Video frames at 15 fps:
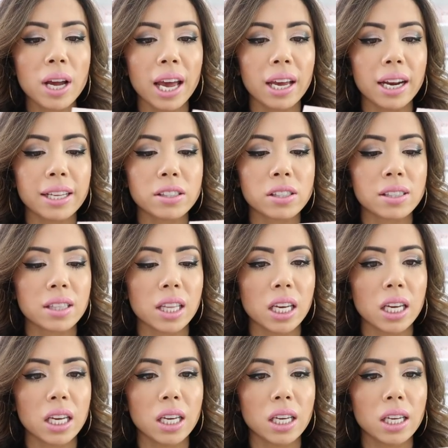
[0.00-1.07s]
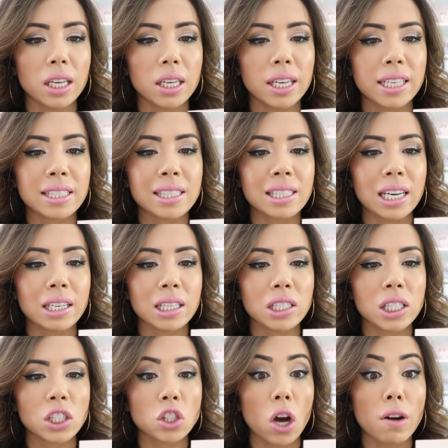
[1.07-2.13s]
and it's the
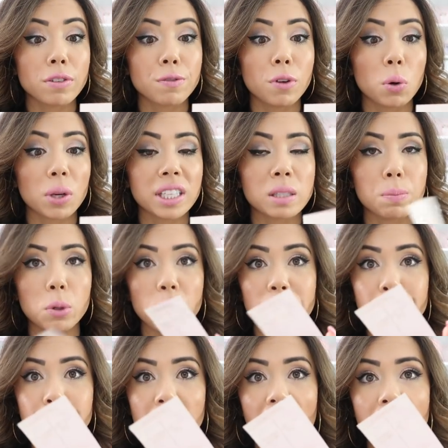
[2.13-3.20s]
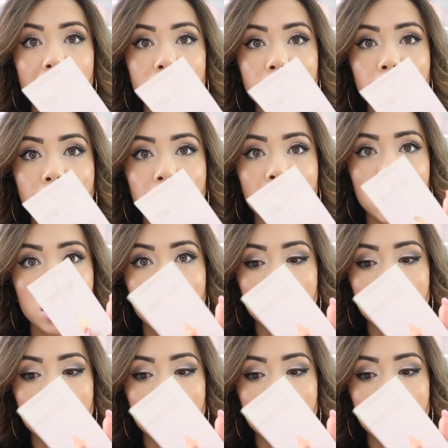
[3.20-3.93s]
Instant Soft Focus Beauty Flash.